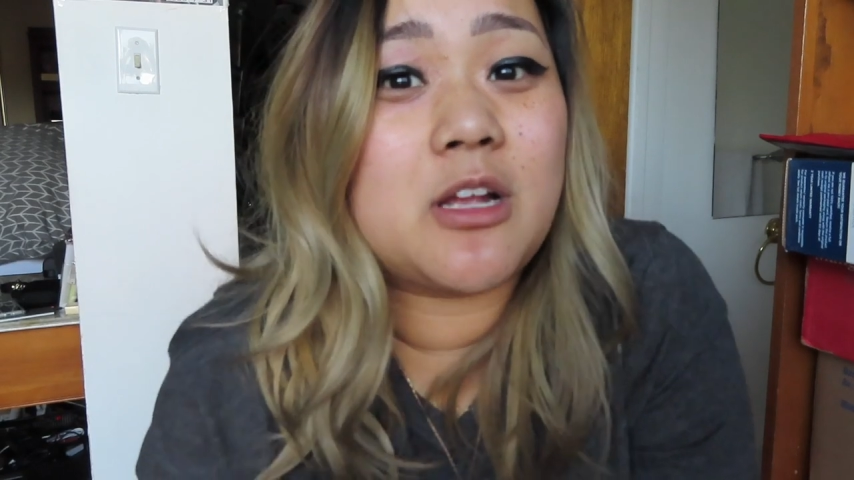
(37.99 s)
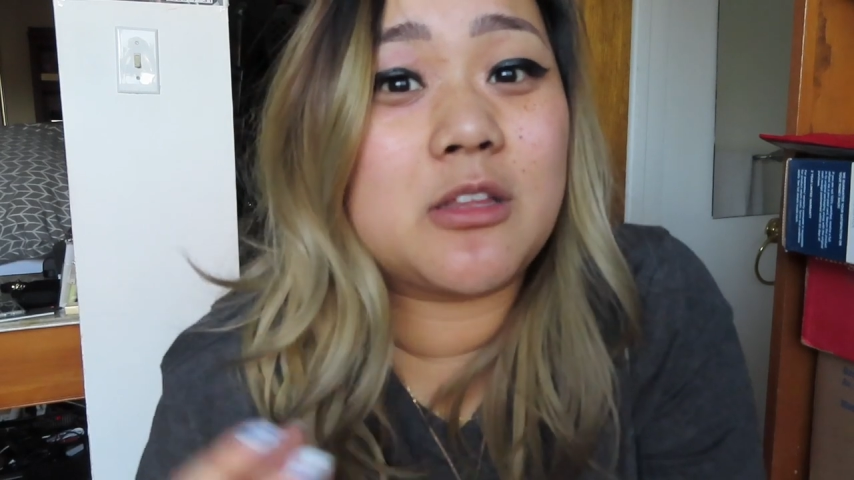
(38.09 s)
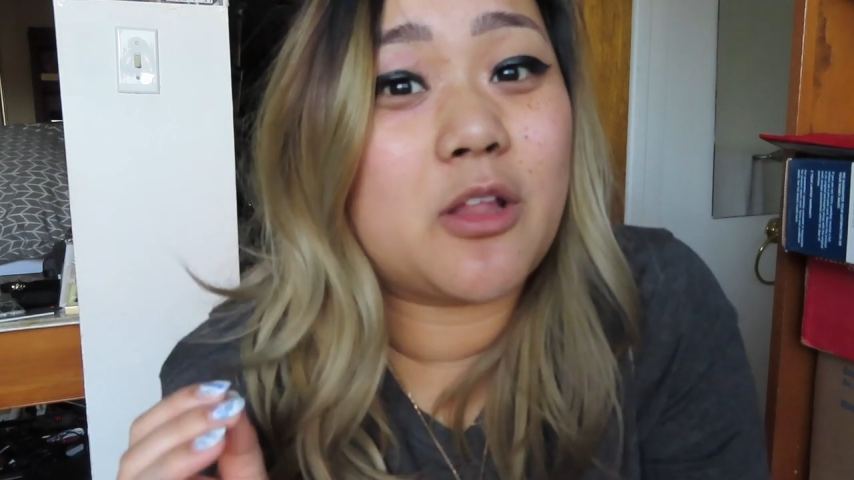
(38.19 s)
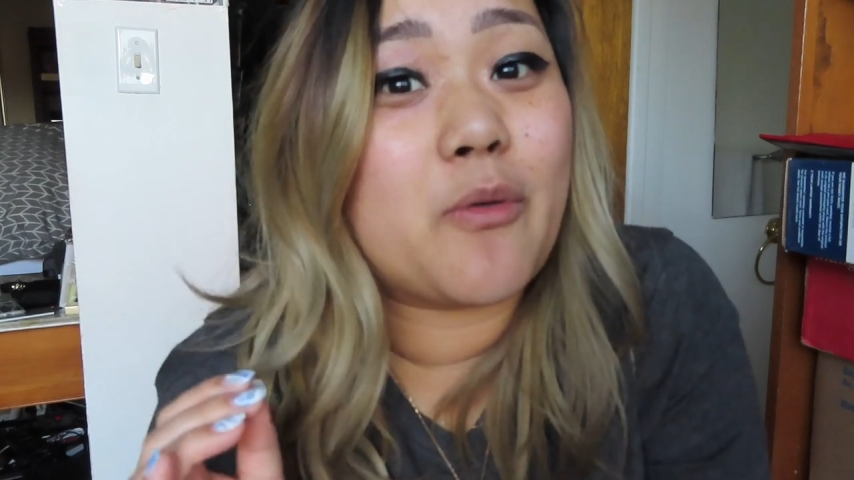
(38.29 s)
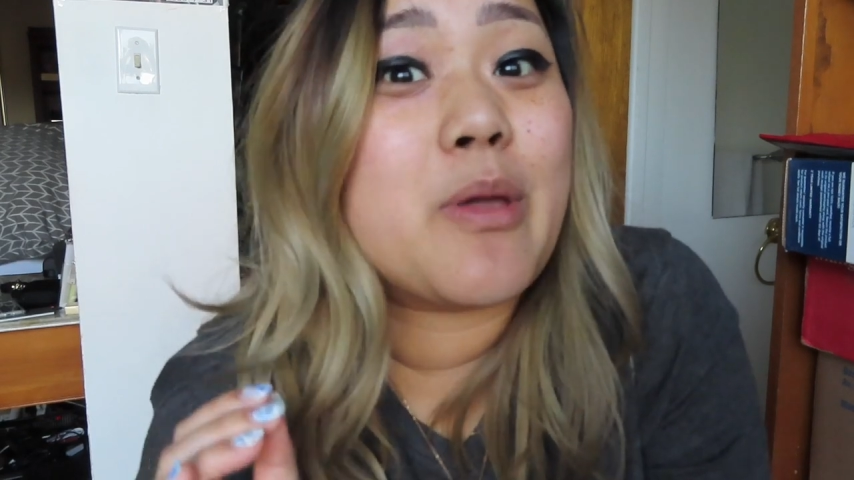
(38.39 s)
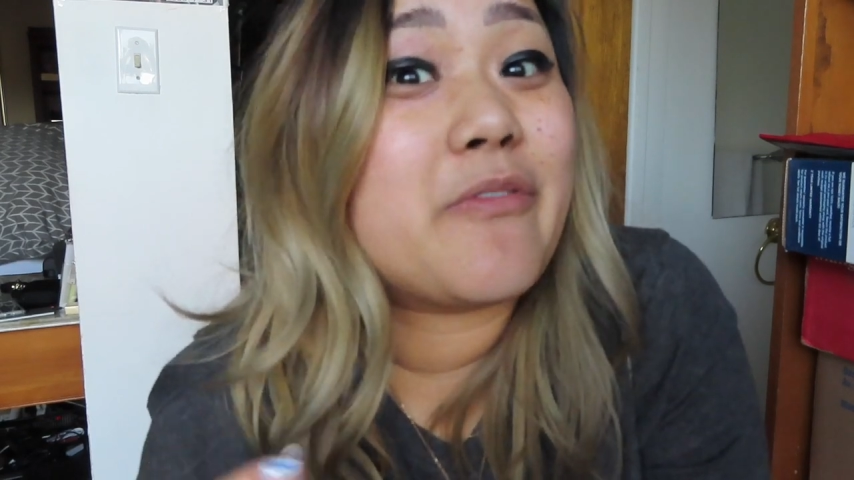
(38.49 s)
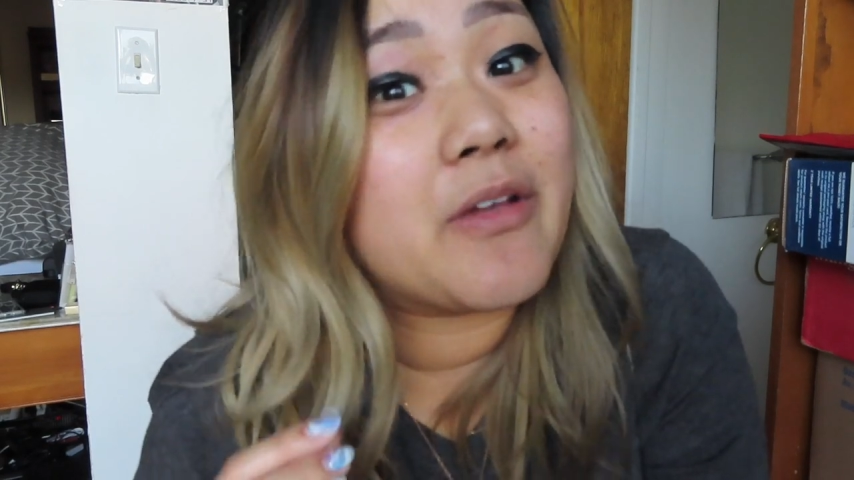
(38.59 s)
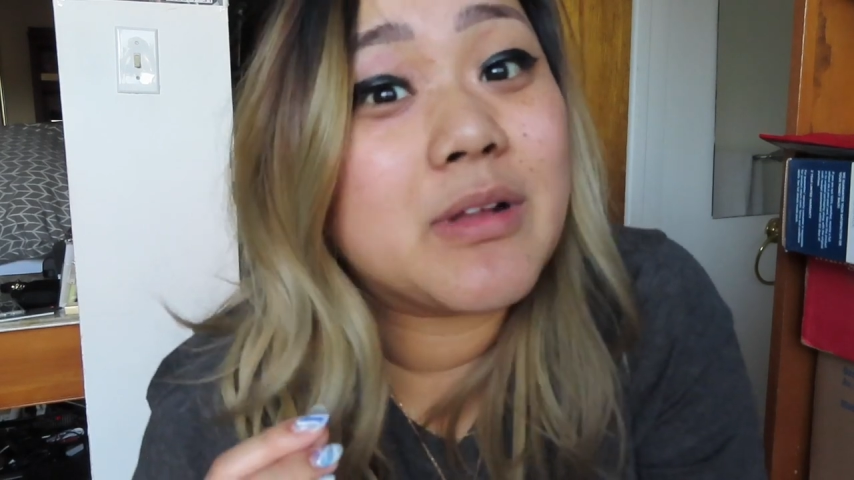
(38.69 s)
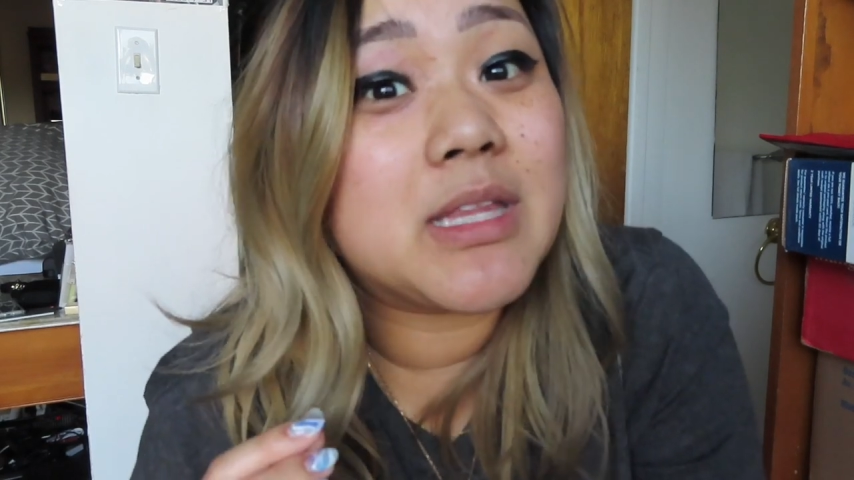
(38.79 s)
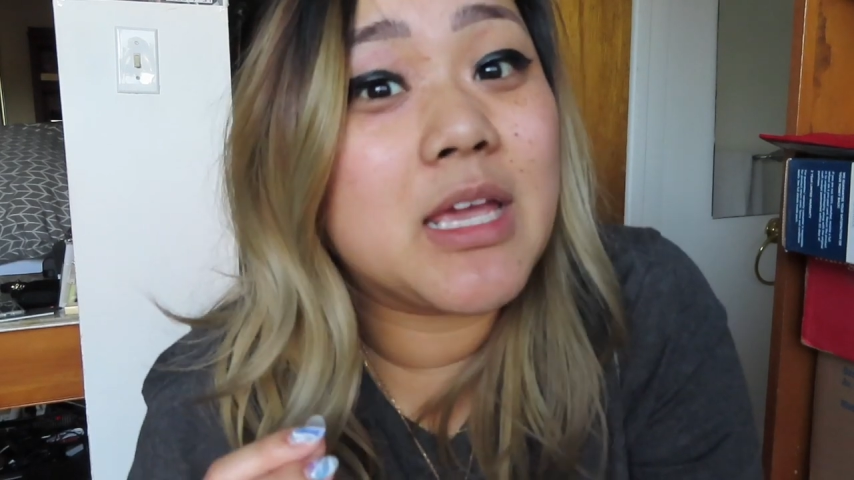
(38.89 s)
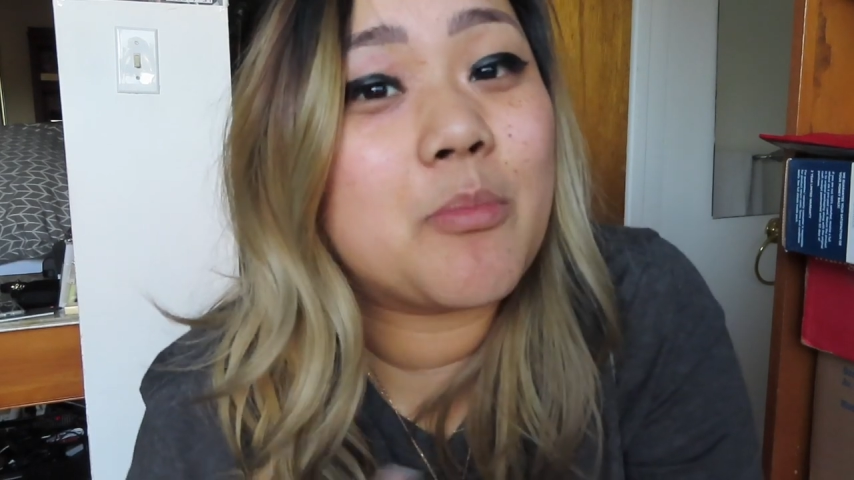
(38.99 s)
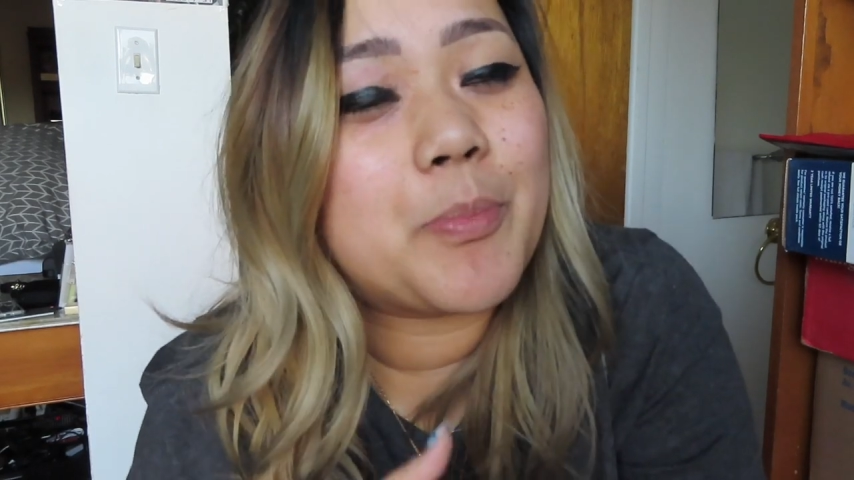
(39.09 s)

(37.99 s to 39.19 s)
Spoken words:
not the favorite thing,